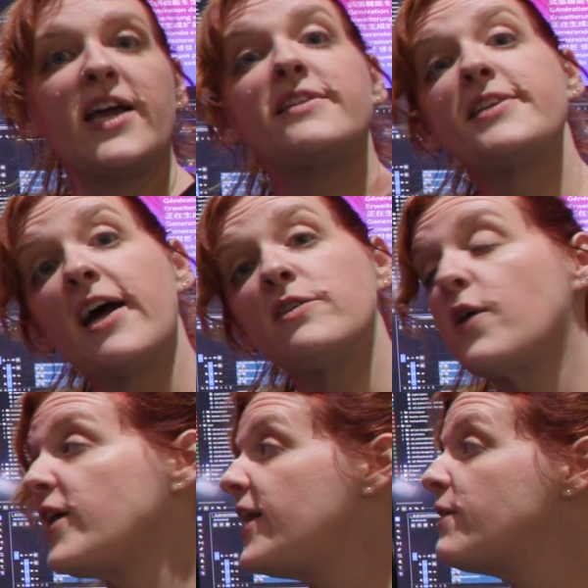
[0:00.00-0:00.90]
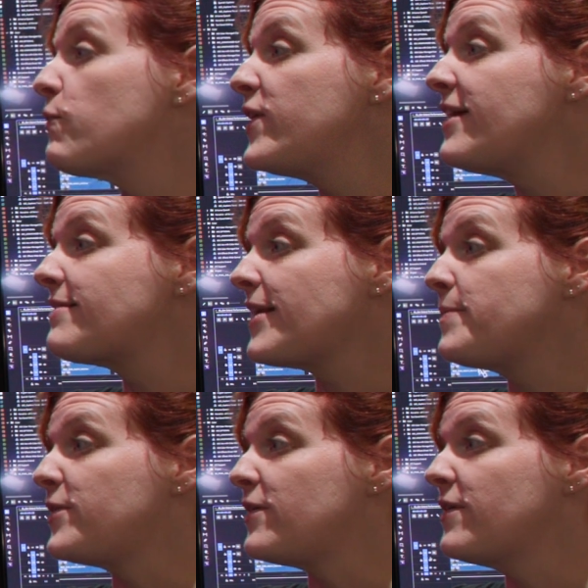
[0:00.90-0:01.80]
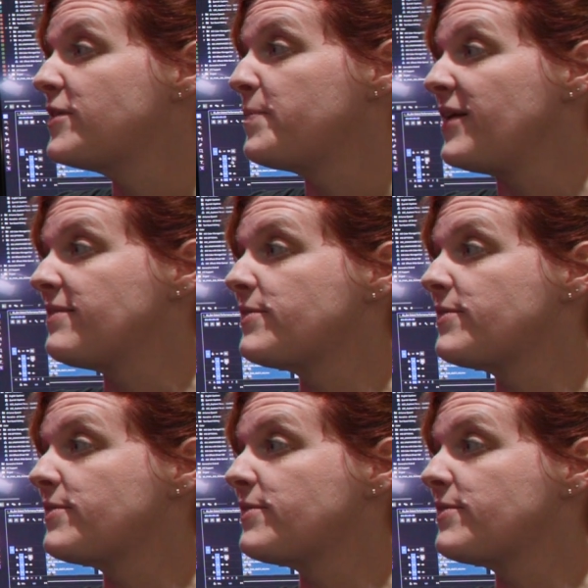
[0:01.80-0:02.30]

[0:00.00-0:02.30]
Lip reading: and download it and reassemble the piece.